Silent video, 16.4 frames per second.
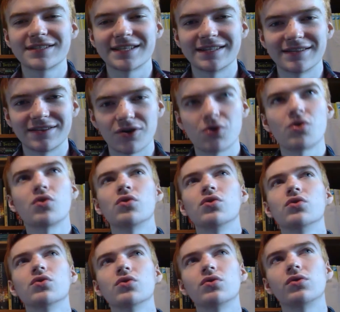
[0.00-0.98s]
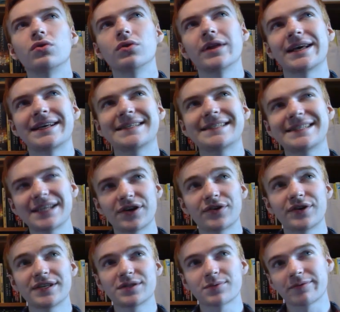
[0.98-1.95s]
and the whole like
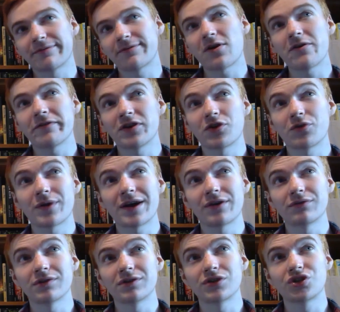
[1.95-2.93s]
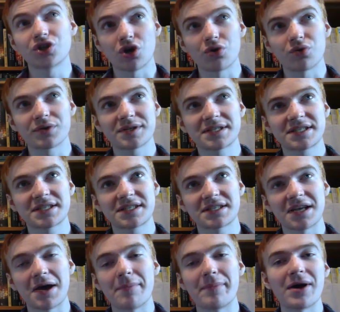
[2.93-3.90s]
series revolving around
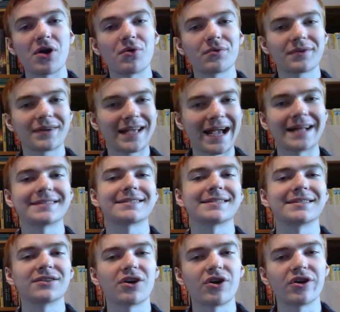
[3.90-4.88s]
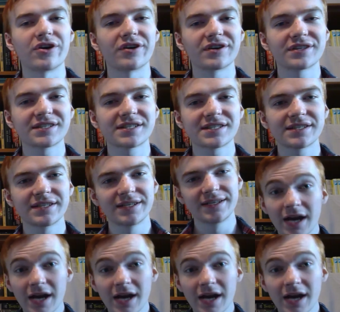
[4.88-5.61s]
jokes about cats and dogs.